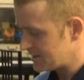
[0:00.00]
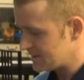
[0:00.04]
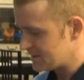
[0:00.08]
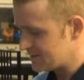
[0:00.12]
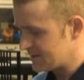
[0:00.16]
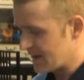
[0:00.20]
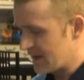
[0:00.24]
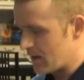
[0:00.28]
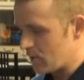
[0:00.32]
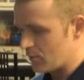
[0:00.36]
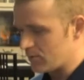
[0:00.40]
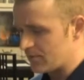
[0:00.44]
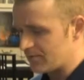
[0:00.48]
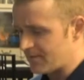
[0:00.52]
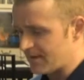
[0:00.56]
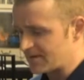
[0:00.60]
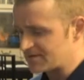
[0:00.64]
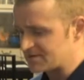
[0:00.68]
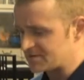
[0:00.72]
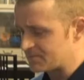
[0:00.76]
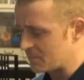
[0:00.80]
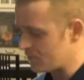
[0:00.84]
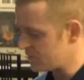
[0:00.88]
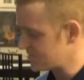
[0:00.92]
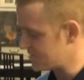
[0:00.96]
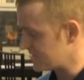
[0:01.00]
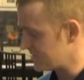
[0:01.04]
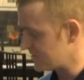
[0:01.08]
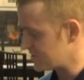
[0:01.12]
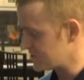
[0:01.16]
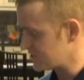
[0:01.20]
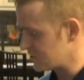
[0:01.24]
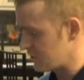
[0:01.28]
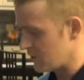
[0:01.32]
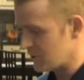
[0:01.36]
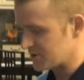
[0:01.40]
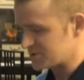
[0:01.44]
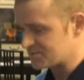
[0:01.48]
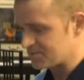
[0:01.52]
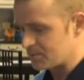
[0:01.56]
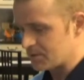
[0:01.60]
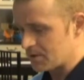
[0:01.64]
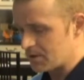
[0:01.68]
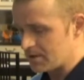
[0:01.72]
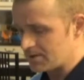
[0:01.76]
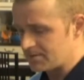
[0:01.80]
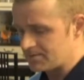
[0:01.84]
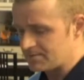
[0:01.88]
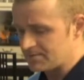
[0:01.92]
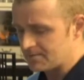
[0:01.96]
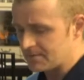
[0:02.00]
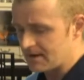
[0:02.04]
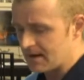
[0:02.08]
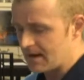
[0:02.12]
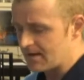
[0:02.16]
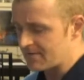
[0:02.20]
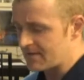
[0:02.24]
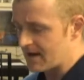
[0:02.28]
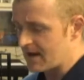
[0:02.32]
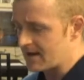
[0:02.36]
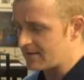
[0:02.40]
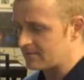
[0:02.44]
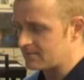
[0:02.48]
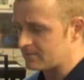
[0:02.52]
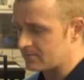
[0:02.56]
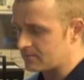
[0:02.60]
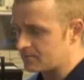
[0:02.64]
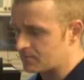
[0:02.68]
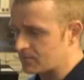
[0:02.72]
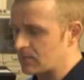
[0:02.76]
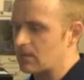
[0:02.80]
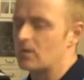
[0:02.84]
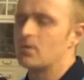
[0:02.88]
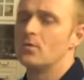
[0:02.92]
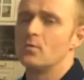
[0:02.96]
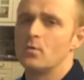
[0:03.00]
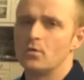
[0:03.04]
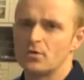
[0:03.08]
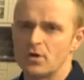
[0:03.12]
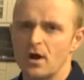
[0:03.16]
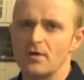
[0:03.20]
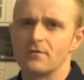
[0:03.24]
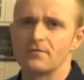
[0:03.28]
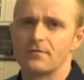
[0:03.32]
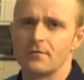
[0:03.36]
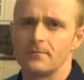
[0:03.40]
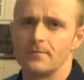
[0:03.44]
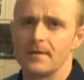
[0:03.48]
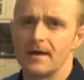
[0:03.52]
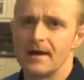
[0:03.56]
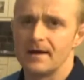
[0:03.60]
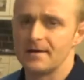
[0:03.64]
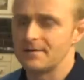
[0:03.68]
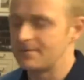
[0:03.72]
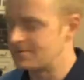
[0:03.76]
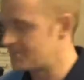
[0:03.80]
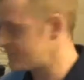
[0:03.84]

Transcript: get all the vegetables in the saucepan, and then we'll go from there.